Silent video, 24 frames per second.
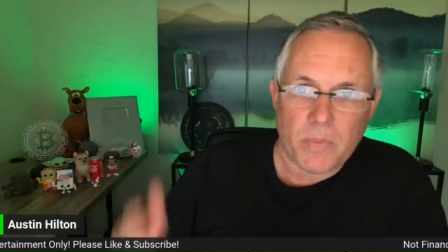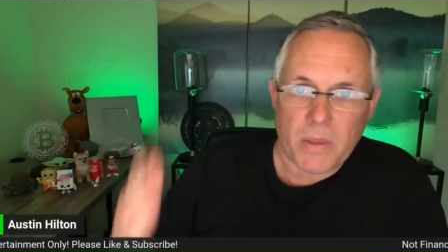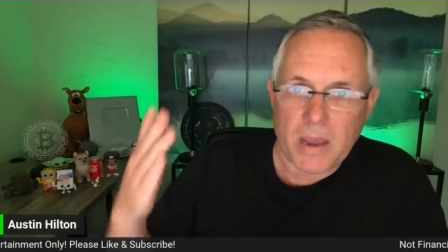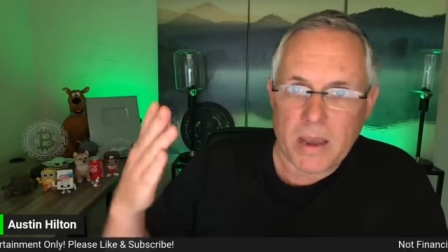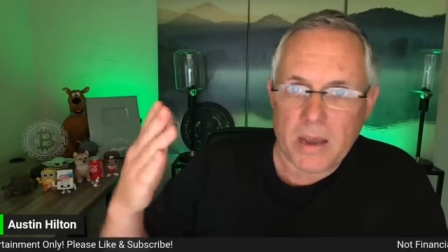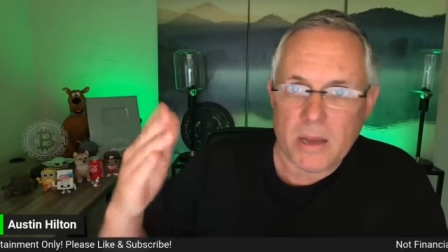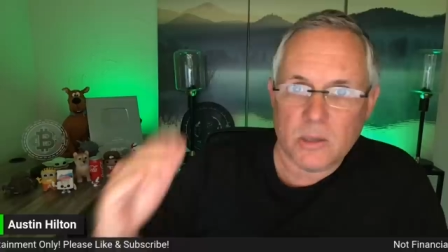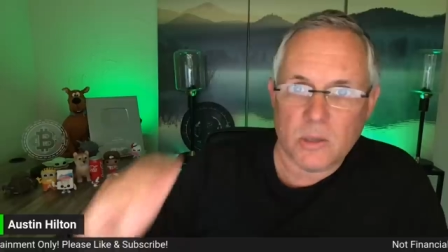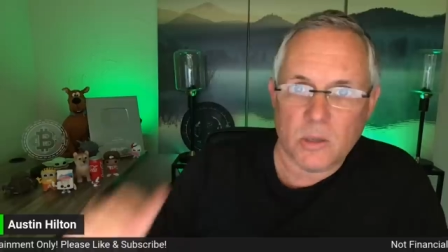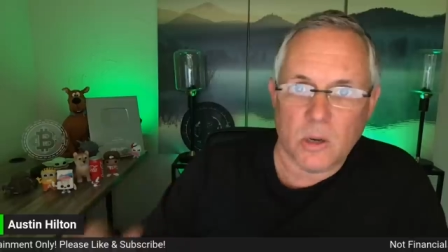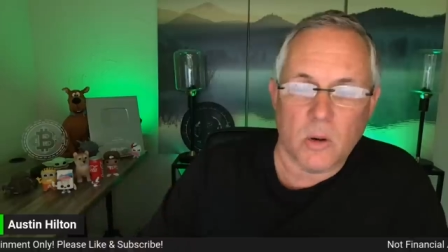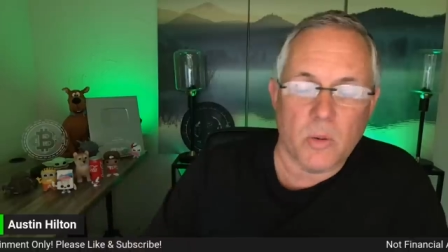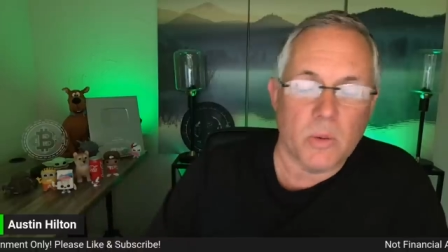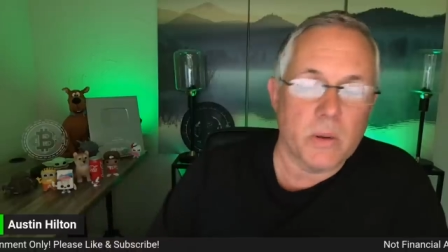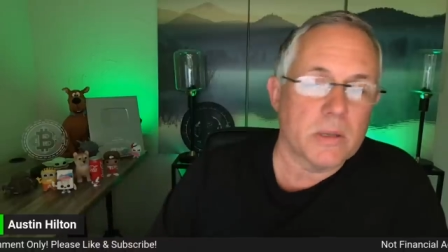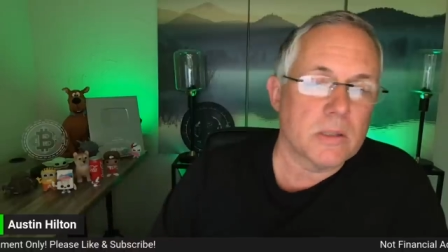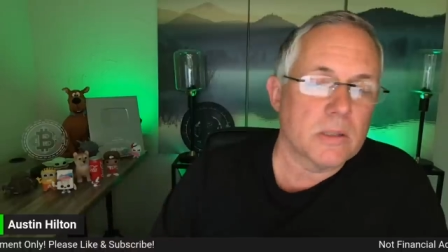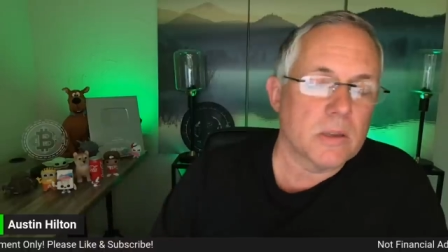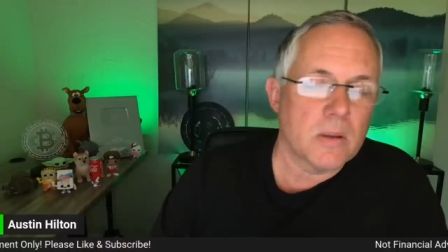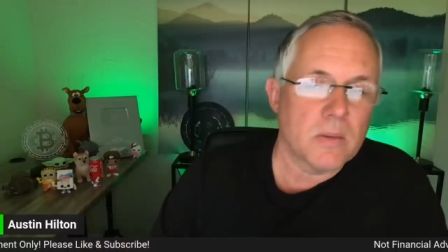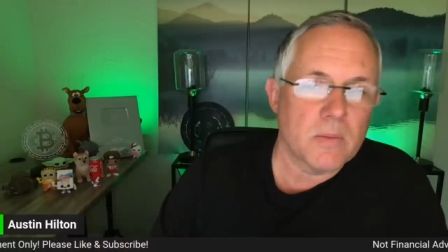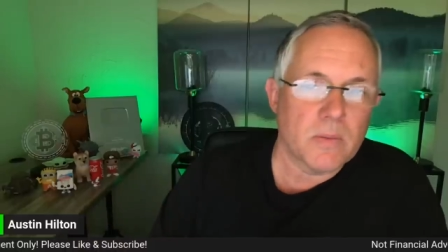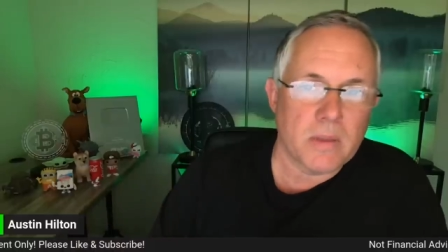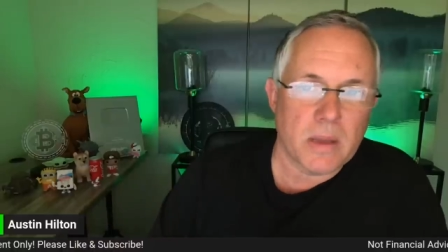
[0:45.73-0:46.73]
As
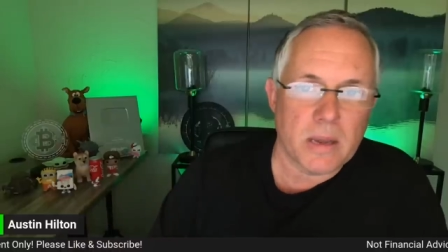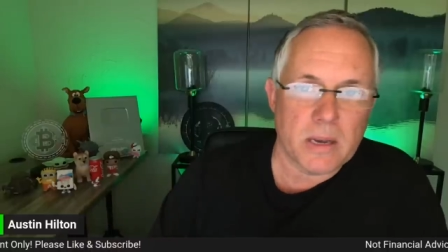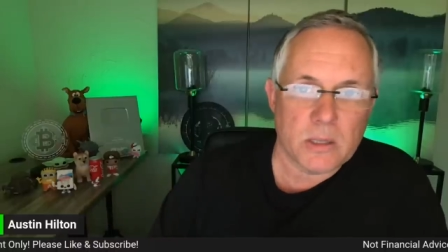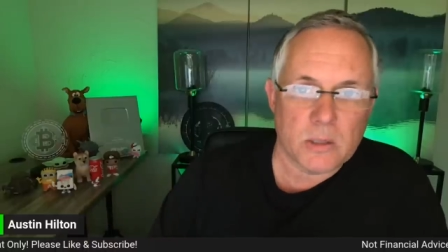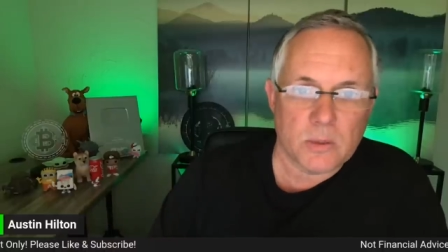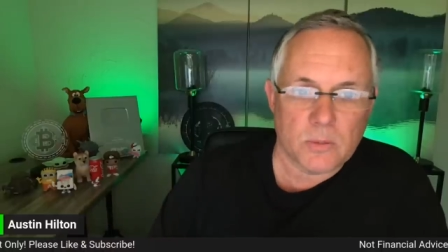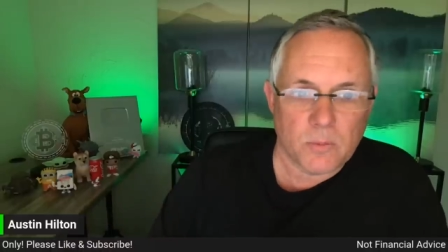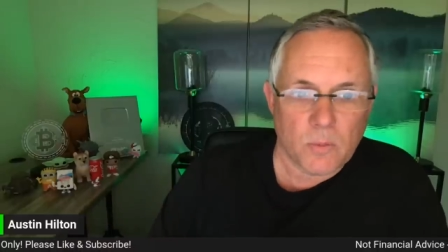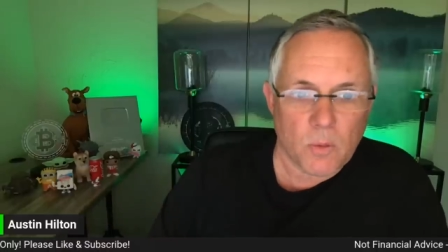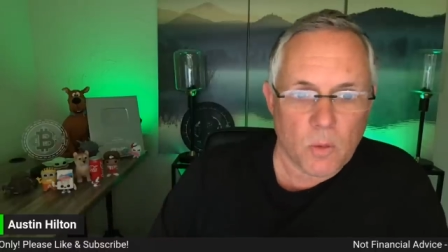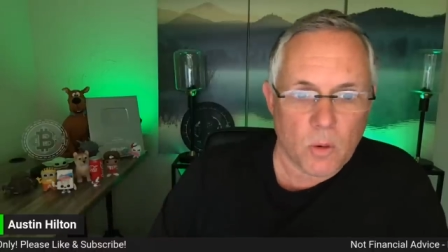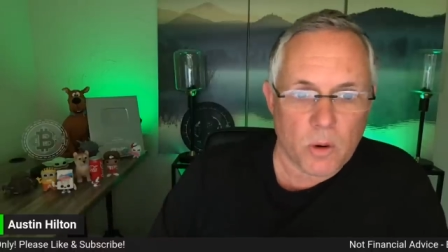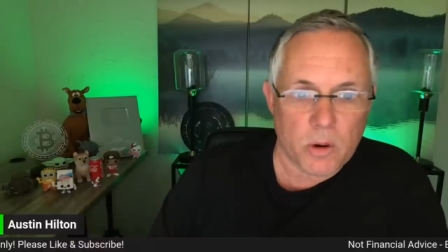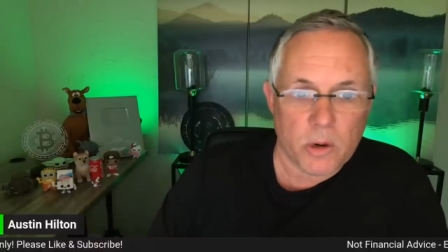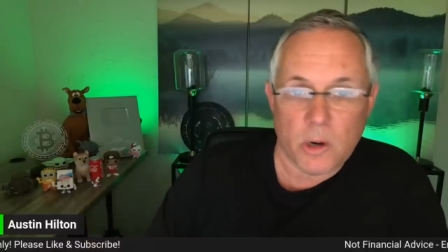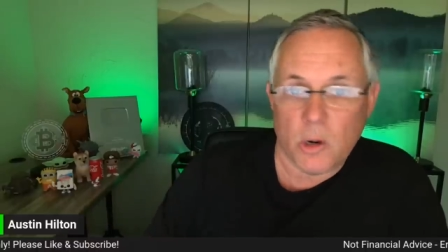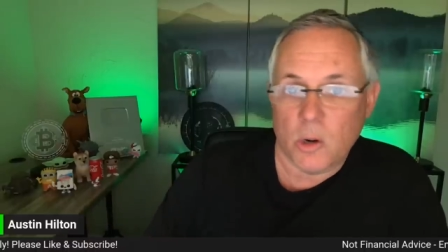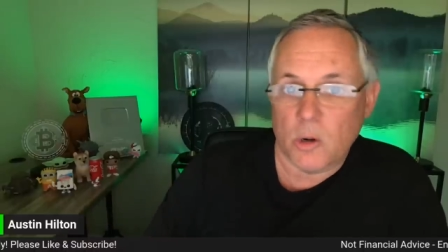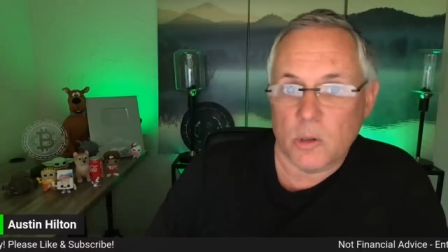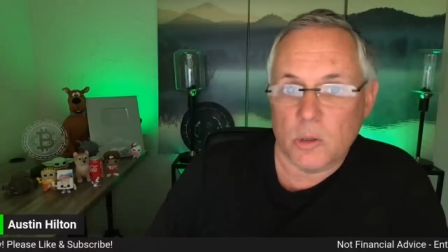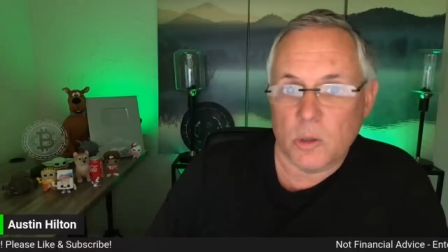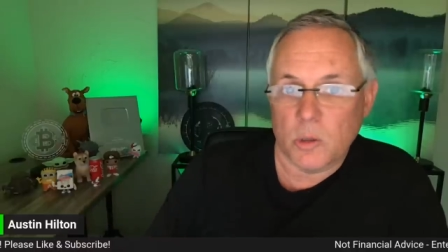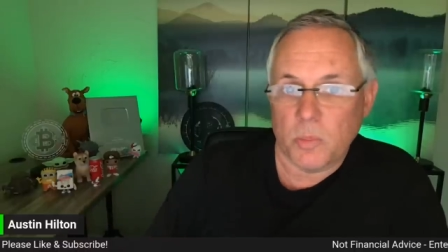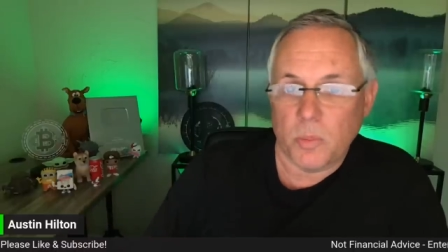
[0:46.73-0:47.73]
always, thanks for
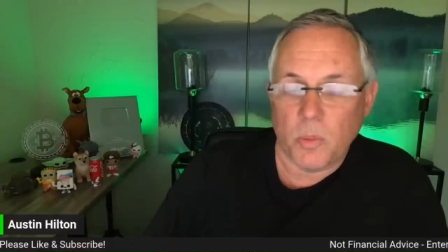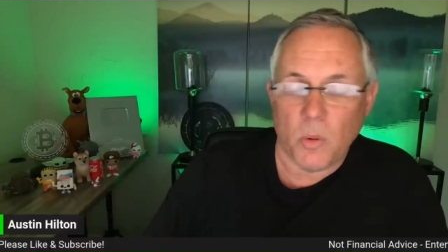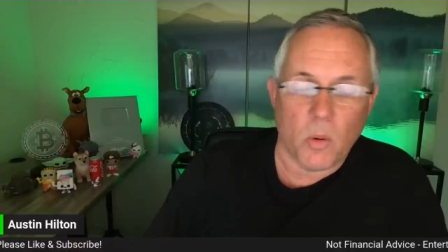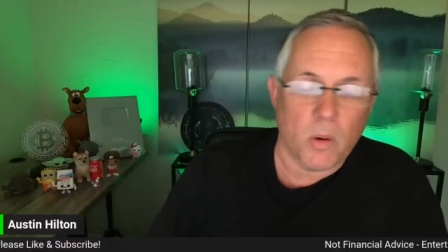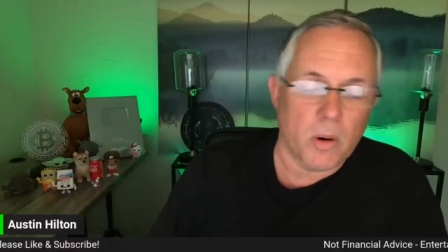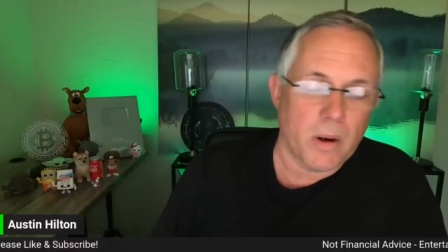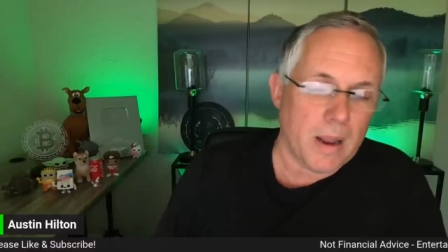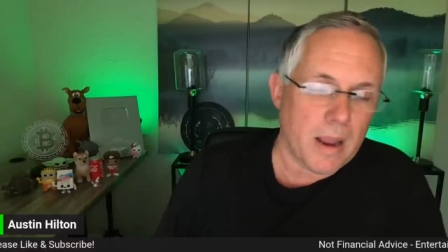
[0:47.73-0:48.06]
your support.